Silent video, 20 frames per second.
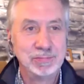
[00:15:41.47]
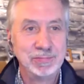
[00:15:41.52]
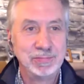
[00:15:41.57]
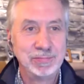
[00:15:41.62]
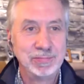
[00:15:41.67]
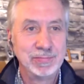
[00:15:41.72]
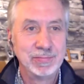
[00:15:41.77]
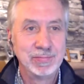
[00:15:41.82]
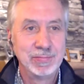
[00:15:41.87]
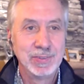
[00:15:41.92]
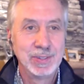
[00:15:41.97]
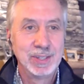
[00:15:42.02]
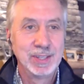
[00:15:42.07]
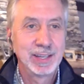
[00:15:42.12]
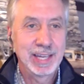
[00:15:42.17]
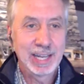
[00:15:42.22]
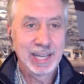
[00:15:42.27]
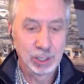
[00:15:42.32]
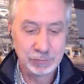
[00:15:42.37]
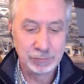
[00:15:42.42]

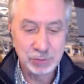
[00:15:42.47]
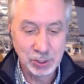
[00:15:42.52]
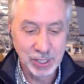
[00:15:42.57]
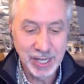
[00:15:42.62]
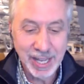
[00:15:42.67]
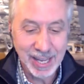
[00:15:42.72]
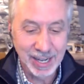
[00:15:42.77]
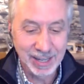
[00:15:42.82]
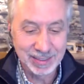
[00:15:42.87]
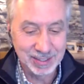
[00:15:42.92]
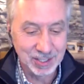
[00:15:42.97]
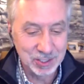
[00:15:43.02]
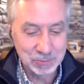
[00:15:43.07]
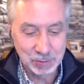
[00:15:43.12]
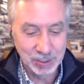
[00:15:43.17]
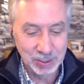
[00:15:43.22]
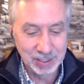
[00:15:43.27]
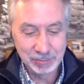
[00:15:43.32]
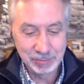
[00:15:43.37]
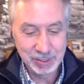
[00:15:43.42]
I don't know if you could edit this,
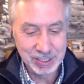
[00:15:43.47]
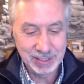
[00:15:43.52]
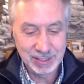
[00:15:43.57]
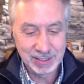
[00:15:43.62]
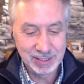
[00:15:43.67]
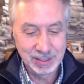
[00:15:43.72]
but let me